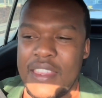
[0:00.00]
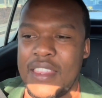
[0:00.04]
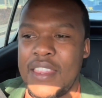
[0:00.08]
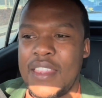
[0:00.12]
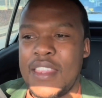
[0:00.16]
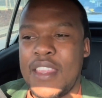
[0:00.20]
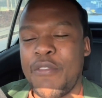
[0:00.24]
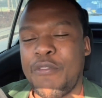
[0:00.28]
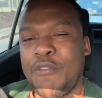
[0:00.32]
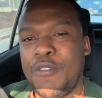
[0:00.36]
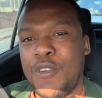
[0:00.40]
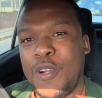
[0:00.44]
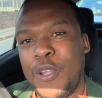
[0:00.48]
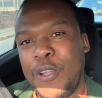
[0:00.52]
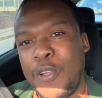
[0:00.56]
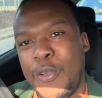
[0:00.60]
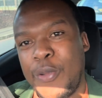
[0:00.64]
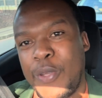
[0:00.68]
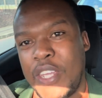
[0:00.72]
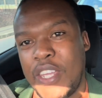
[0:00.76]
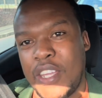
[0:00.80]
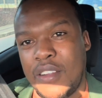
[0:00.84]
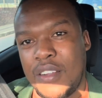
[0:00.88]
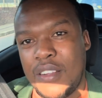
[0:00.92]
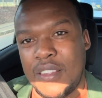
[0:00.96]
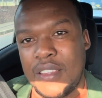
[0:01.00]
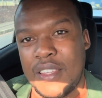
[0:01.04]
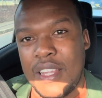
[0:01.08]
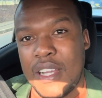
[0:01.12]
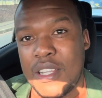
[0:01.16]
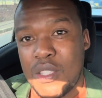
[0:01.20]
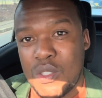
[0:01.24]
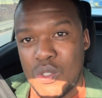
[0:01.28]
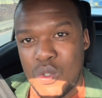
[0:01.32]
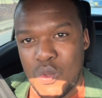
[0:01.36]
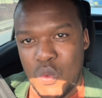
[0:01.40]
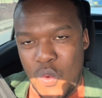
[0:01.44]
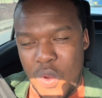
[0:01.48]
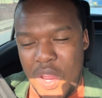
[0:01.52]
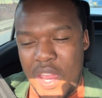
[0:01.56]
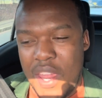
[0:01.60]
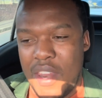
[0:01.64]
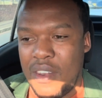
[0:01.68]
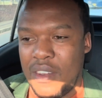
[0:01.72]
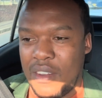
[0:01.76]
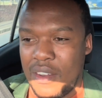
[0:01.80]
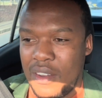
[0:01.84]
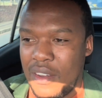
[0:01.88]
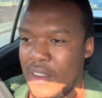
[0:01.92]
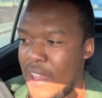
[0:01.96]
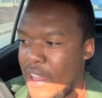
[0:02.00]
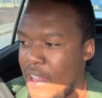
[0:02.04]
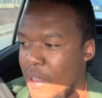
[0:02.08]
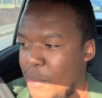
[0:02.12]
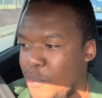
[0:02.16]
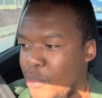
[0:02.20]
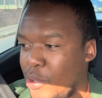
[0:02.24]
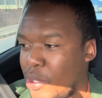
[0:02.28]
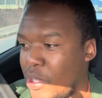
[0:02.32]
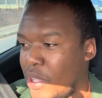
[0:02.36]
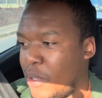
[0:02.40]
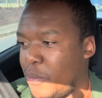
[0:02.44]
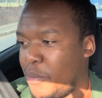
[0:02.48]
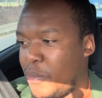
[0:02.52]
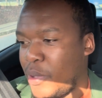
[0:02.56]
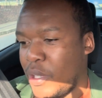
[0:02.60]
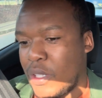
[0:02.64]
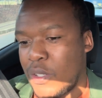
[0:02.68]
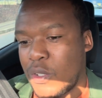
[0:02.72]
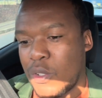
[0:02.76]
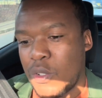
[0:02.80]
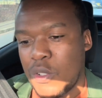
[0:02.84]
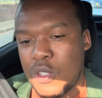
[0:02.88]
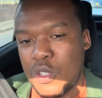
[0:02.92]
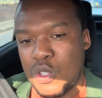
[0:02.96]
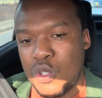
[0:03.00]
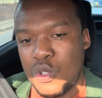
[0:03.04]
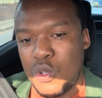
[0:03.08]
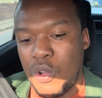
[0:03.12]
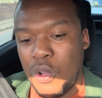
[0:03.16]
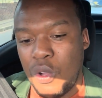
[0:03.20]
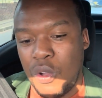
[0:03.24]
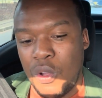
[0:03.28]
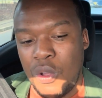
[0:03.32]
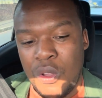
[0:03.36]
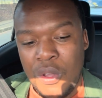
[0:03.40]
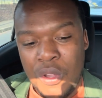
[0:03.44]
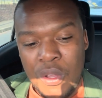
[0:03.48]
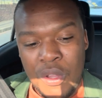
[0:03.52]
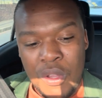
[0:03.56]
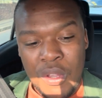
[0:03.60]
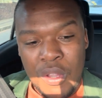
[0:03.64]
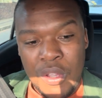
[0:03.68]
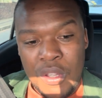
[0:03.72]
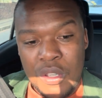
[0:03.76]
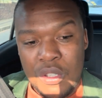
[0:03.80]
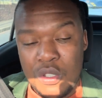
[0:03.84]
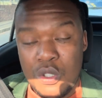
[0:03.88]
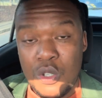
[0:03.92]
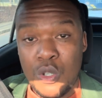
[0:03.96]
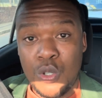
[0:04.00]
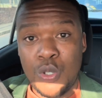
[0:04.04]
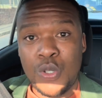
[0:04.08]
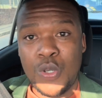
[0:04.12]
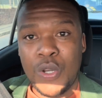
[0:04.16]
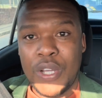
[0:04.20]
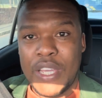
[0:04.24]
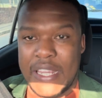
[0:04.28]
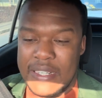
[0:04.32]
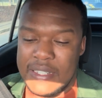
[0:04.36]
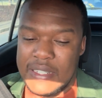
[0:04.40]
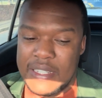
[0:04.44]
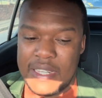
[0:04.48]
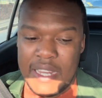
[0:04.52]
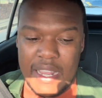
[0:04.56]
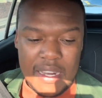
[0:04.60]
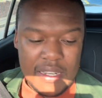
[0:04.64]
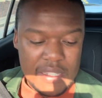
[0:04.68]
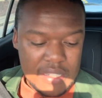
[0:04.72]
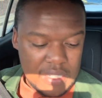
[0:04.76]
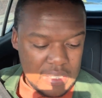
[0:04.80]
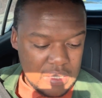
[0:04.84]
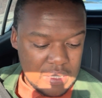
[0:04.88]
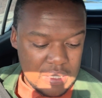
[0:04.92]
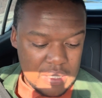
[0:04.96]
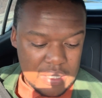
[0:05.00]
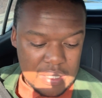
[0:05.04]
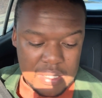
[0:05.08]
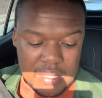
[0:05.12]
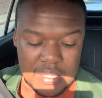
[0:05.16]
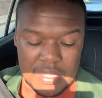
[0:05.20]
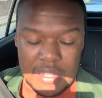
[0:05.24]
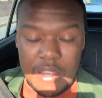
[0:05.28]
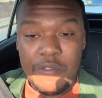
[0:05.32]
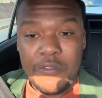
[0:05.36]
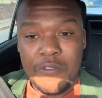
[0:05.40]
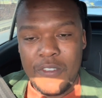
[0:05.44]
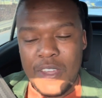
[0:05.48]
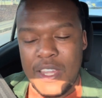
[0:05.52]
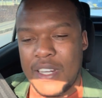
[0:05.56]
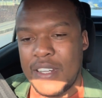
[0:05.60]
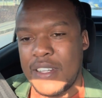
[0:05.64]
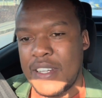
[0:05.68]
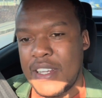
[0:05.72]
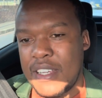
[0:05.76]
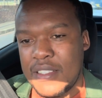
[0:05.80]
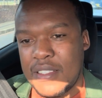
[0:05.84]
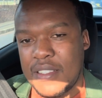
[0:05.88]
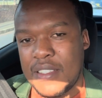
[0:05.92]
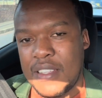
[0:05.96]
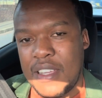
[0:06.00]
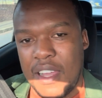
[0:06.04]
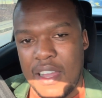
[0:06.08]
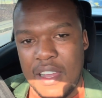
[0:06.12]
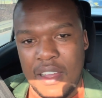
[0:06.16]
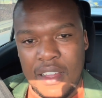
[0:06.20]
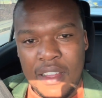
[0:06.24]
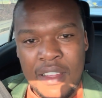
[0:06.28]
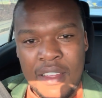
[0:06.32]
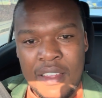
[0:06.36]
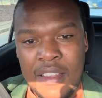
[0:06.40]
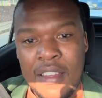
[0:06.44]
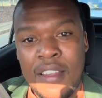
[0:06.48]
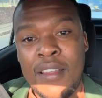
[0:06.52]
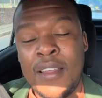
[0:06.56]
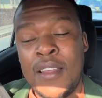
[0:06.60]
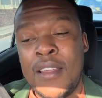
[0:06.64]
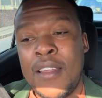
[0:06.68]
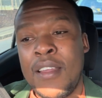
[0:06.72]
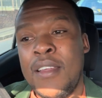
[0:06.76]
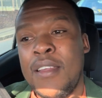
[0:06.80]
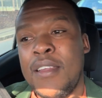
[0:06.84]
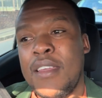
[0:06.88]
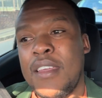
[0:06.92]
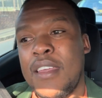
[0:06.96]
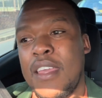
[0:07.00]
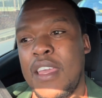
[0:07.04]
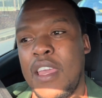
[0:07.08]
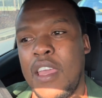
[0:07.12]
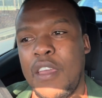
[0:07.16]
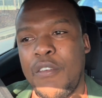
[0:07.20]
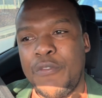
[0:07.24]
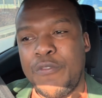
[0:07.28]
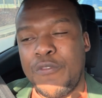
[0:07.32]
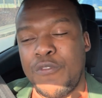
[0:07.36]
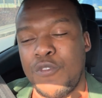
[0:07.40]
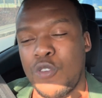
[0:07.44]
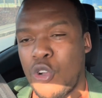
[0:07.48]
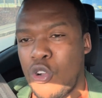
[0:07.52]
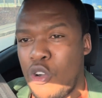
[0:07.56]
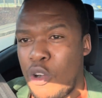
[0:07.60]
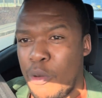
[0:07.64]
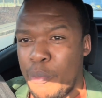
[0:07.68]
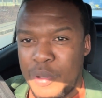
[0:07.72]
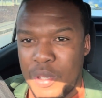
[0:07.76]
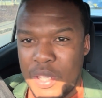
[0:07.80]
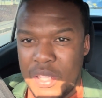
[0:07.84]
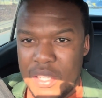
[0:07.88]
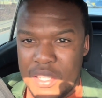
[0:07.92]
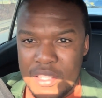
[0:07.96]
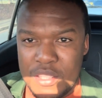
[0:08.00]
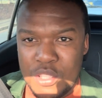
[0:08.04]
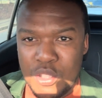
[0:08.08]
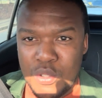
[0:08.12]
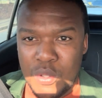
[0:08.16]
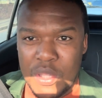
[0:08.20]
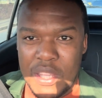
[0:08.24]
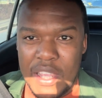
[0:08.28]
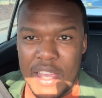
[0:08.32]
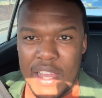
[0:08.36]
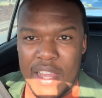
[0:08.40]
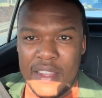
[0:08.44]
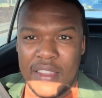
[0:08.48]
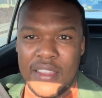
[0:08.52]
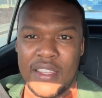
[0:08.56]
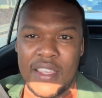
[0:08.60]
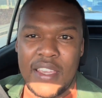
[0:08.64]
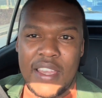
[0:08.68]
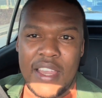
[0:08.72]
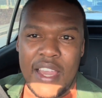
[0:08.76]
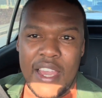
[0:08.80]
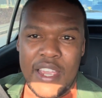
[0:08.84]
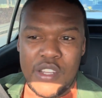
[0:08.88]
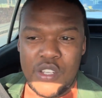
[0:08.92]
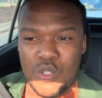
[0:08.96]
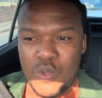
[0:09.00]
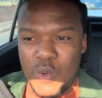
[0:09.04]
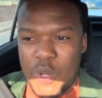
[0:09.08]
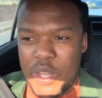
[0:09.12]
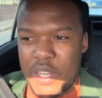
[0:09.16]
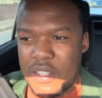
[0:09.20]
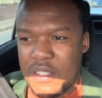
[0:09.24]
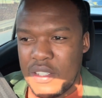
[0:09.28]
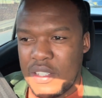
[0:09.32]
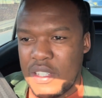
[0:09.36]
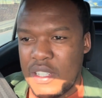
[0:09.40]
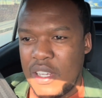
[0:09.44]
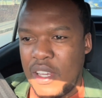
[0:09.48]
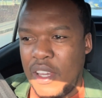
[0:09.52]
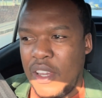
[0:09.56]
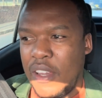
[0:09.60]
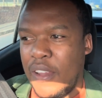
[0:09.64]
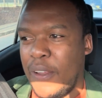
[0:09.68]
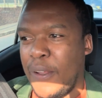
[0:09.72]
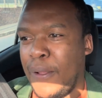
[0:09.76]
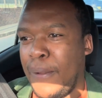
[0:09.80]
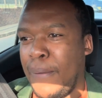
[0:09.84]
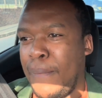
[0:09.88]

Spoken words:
The following week, that's when I put the petrol. So you can tell it's a very nice car. If you compare it to the Hyundai i20,